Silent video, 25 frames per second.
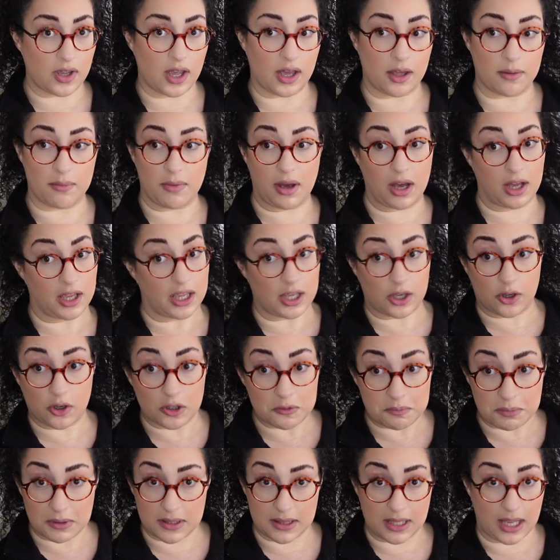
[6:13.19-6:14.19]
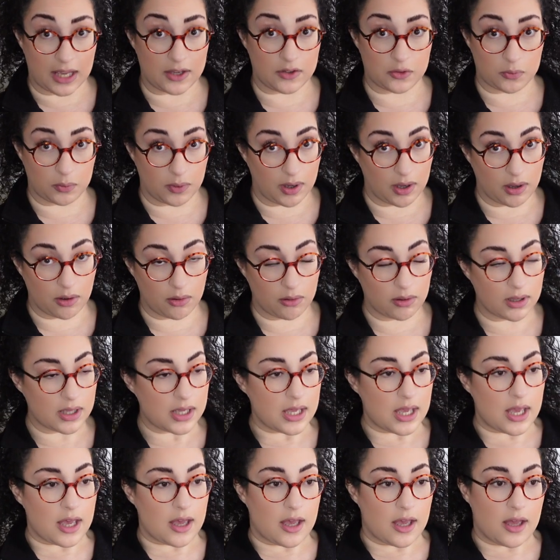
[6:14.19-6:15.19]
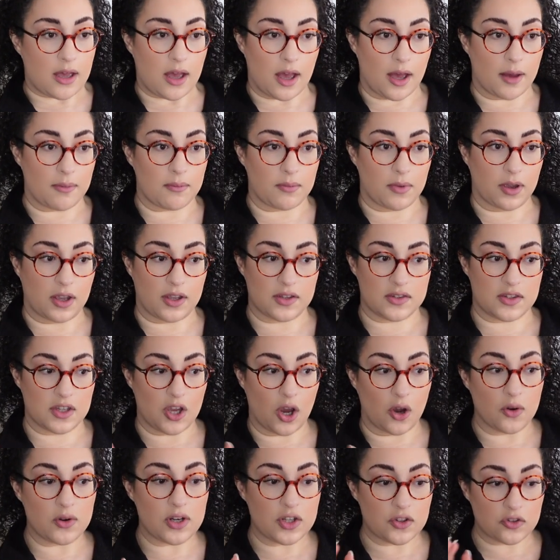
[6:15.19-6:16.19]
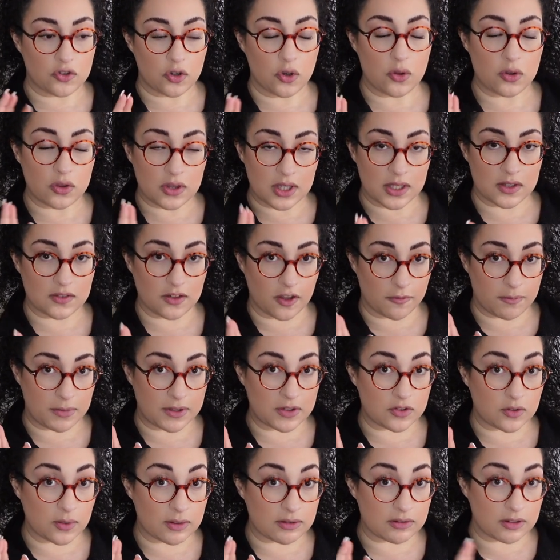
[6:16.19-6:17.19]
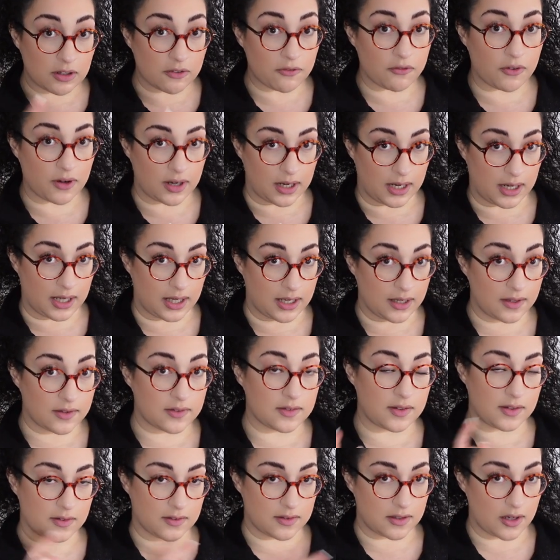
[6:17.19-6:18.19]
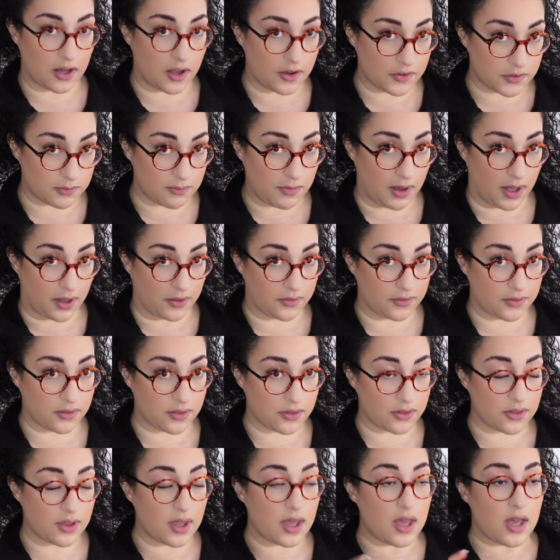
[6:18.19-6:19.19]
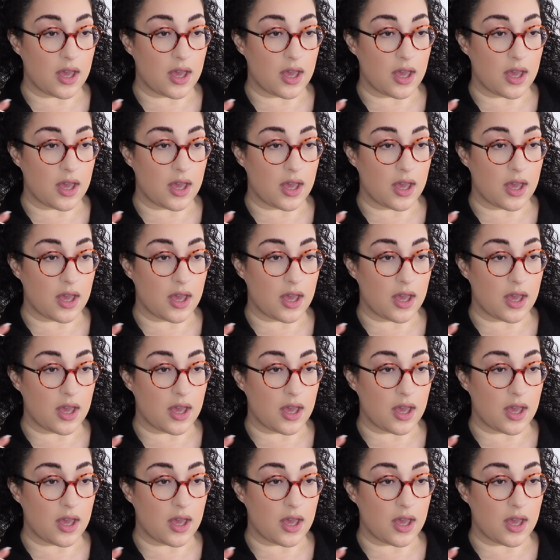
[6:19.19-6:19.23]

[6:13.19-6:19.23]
It could be that as well, because the only two things I've been doing differently since last month